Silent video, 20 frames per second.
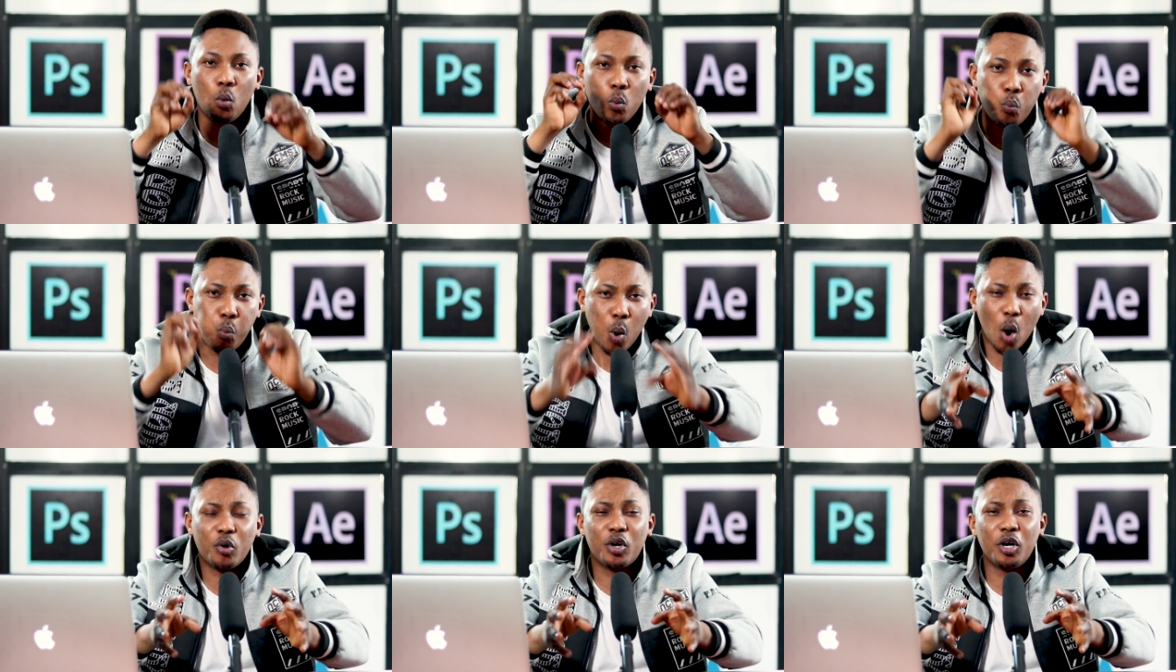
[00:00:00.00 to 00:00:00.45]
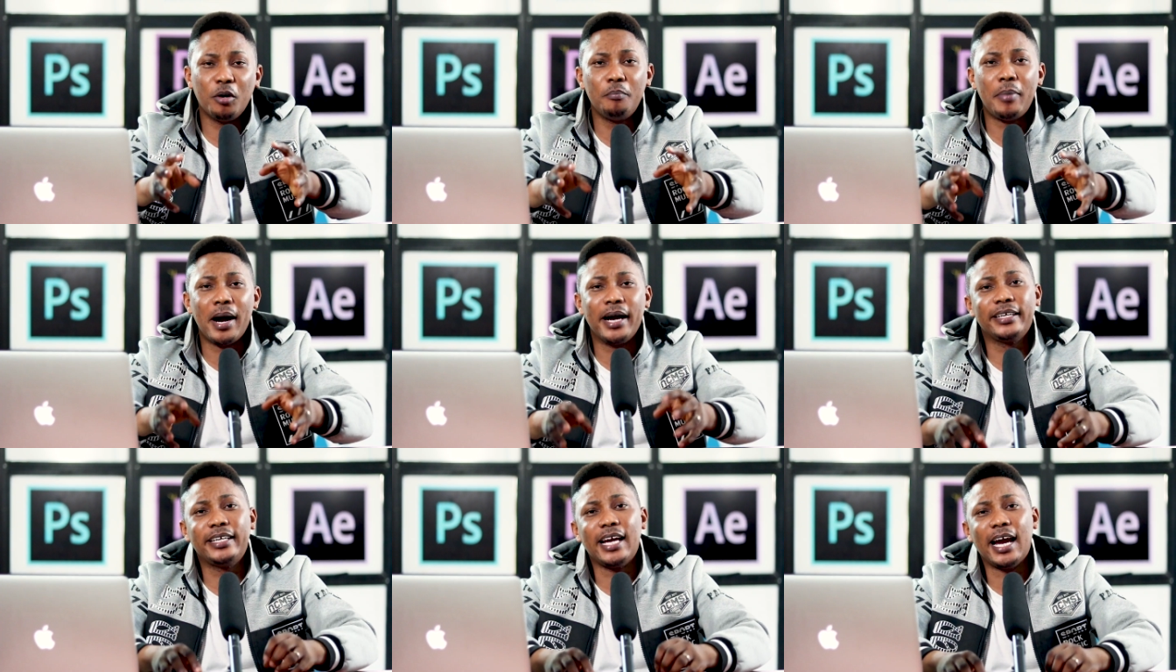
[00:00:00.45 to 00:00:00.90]
Welcome
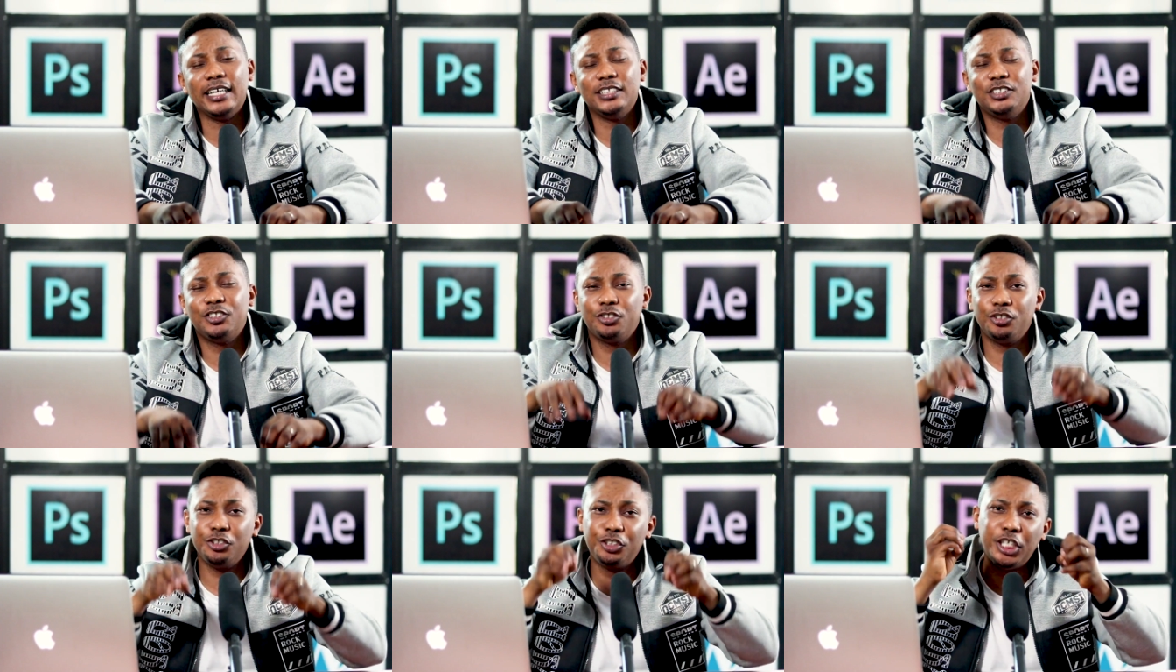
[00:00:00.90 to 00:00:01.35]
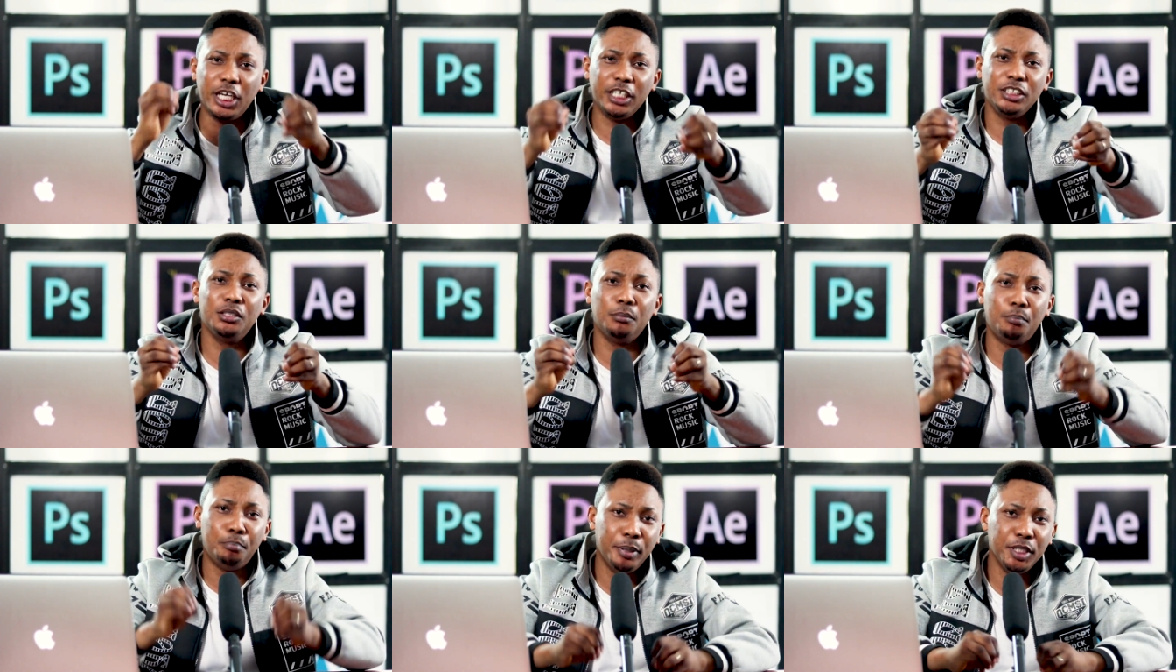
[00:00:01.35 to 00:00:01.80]
back, guys. To
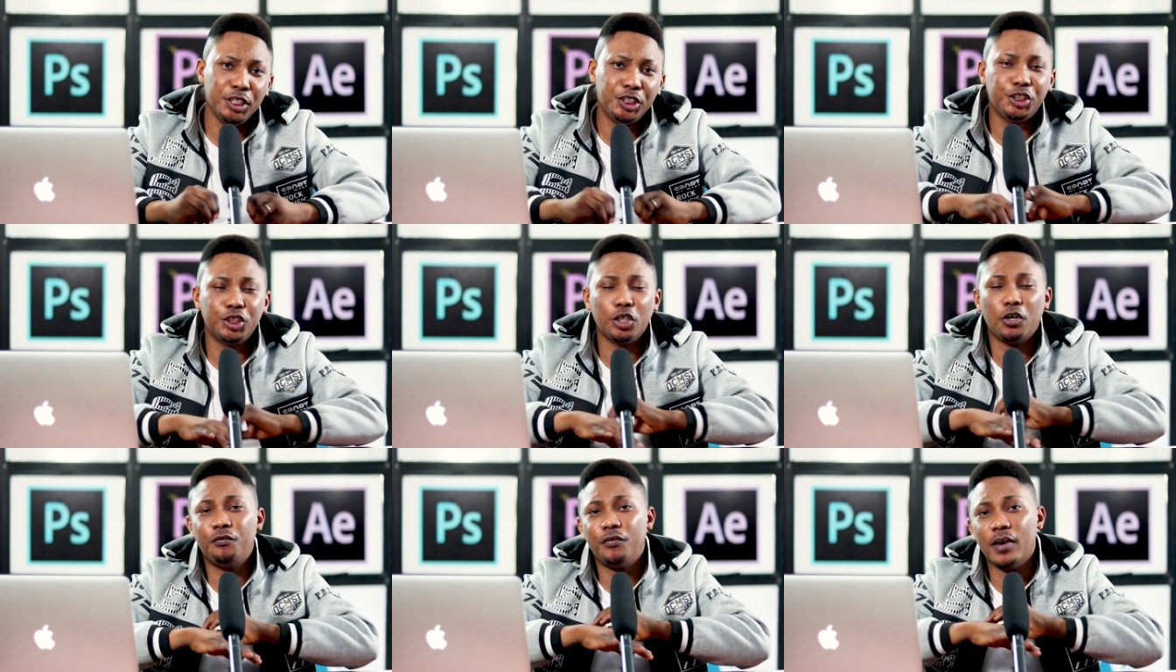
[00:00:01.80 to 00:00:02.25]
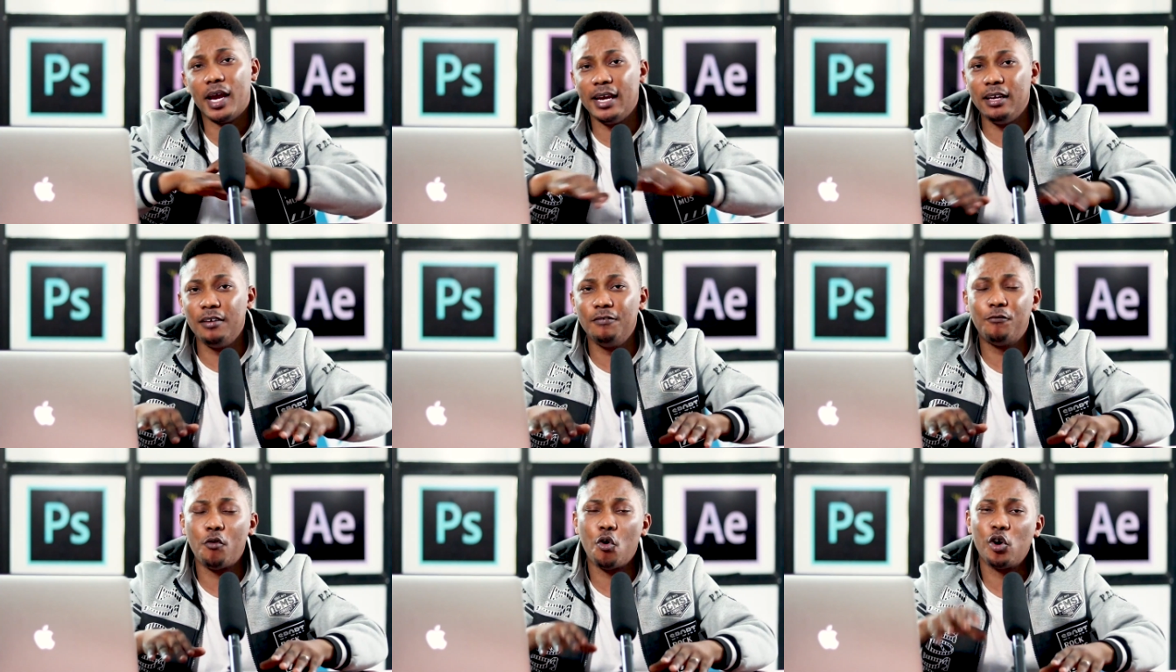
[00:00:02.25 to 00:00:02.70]
change the pitch of
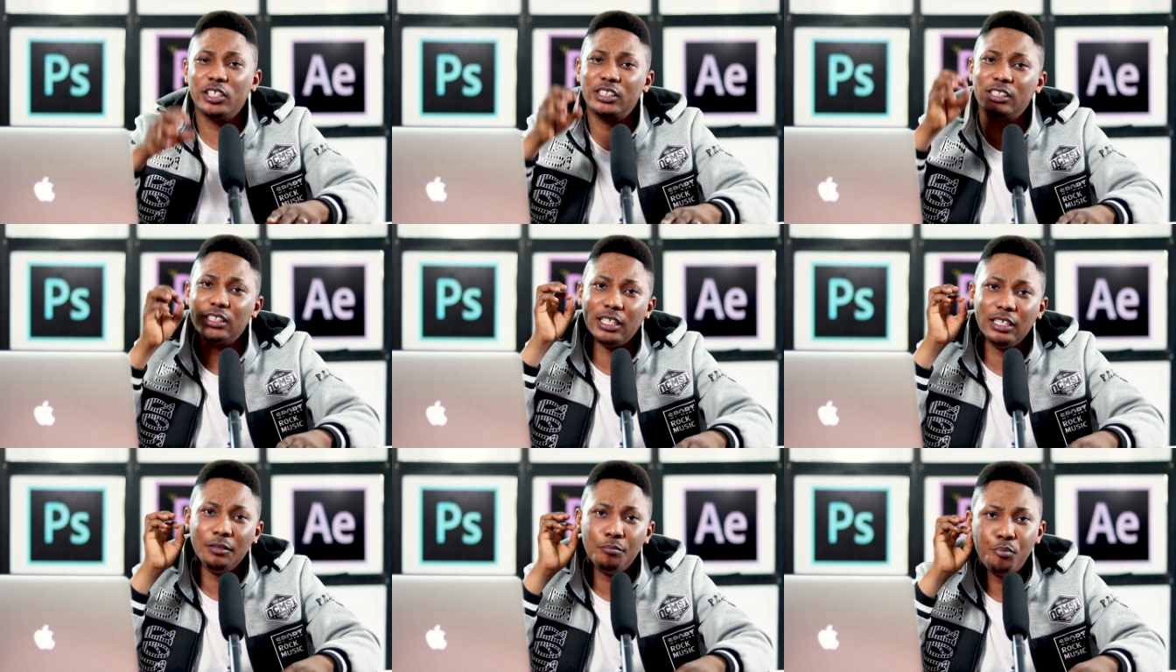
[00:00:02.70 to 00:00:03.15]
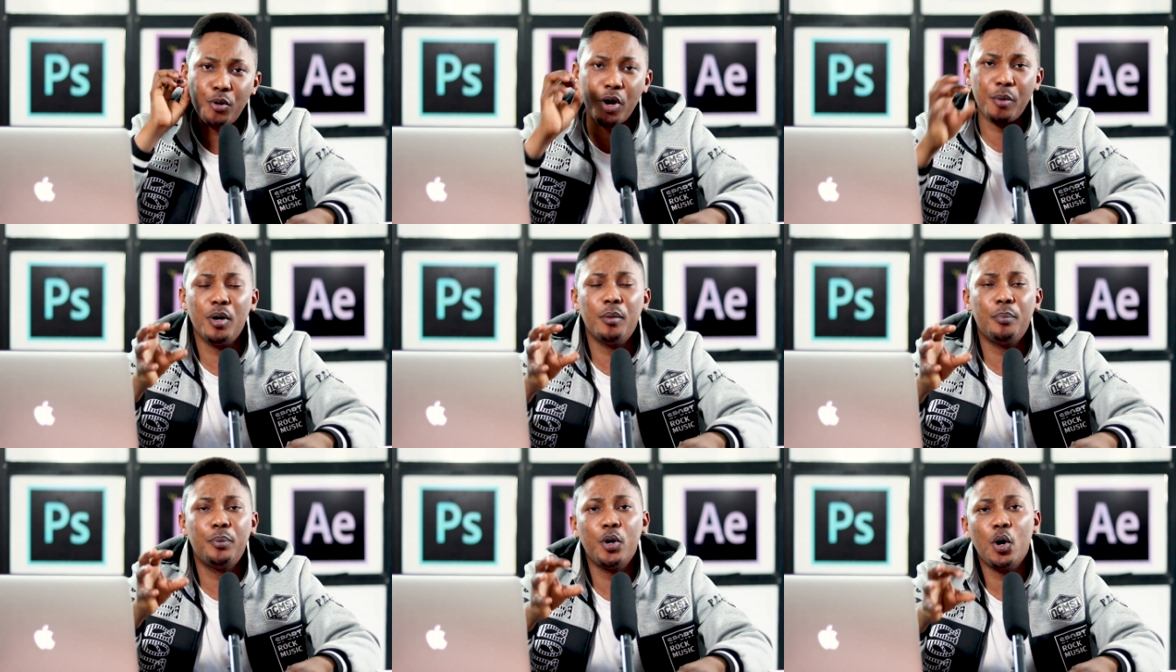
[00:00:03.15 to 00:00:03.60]
any voice in
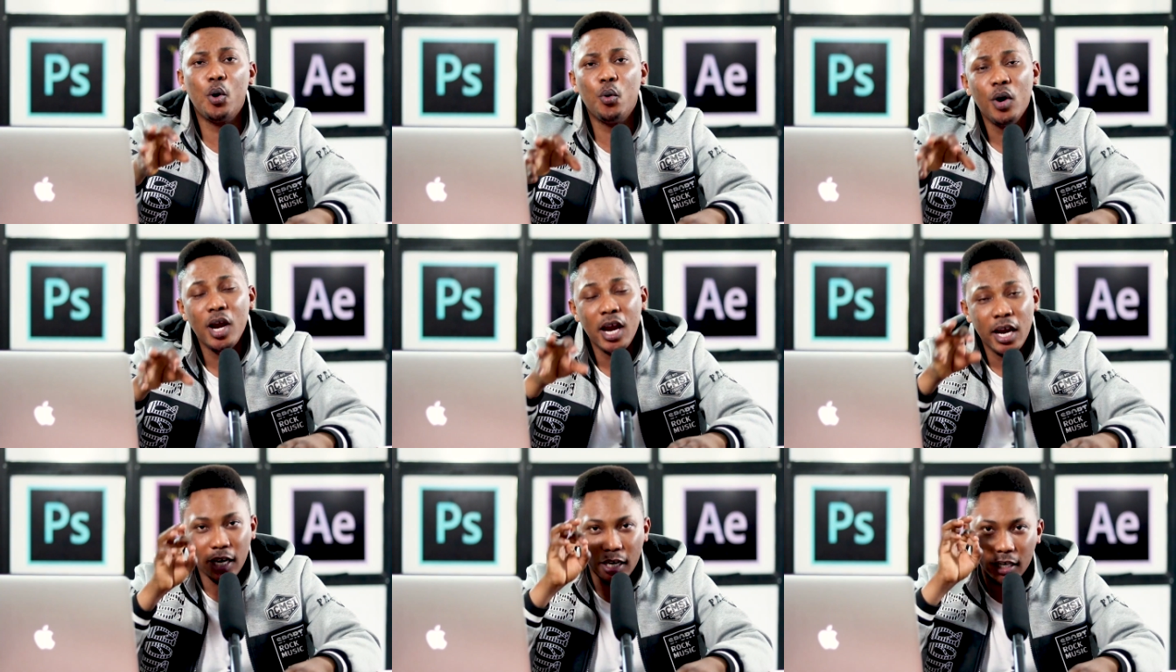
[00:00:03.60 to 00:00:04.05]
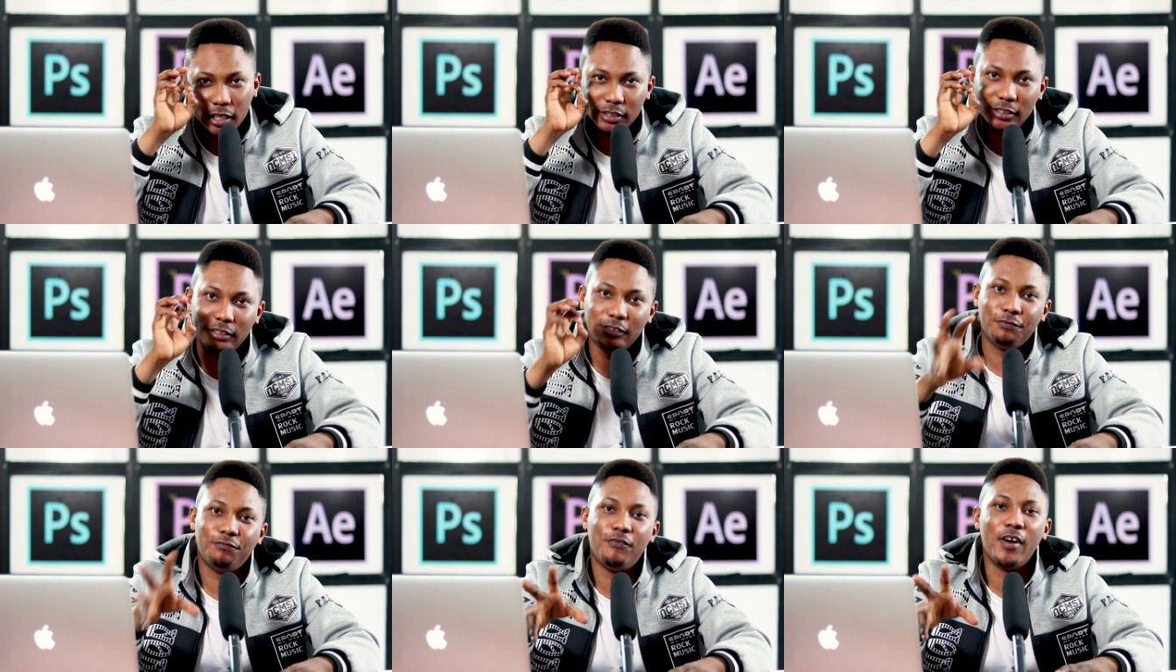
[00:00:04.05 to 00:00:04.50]
Premiere Pro
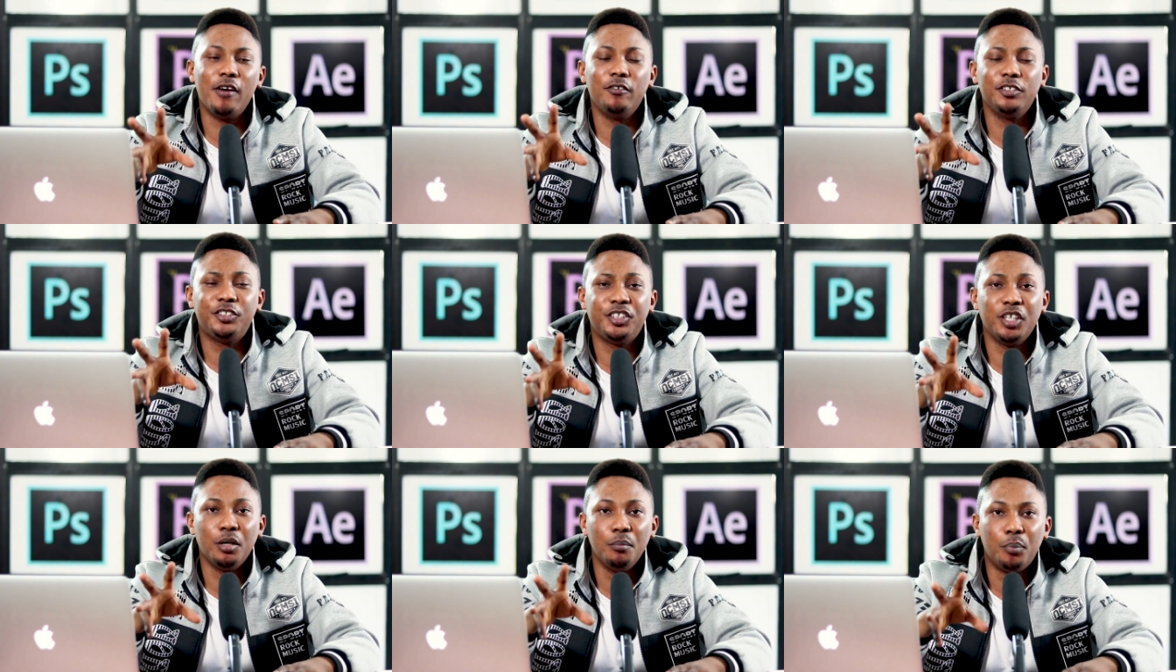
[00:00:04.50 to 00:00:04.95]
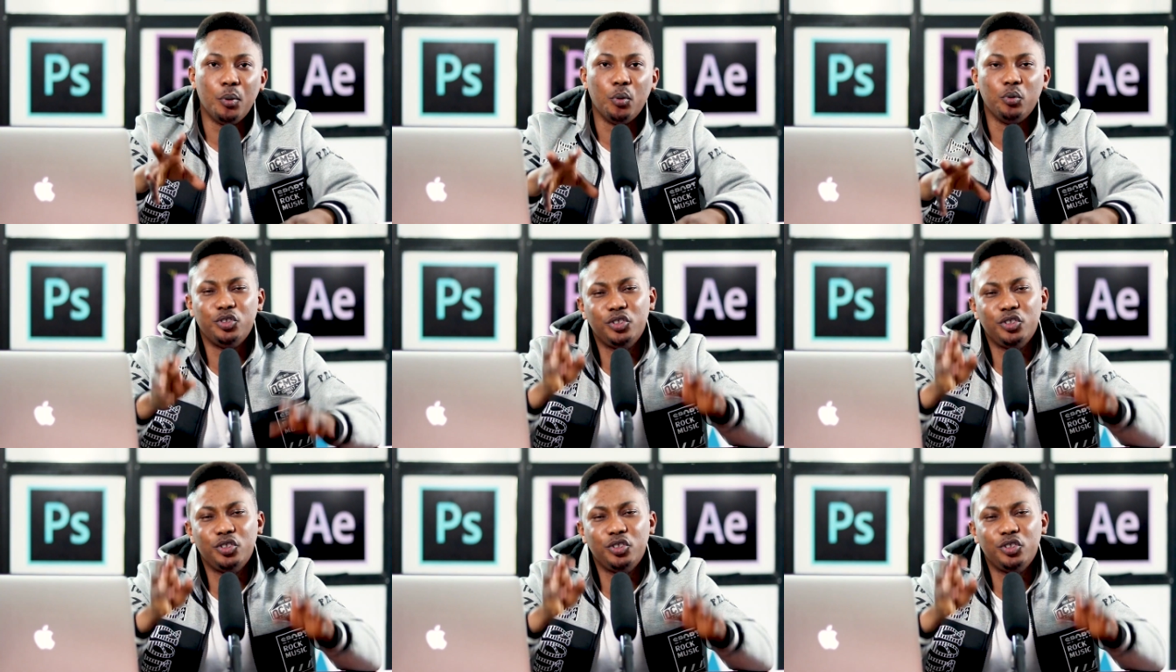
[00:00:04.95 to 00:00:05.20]
is very simple.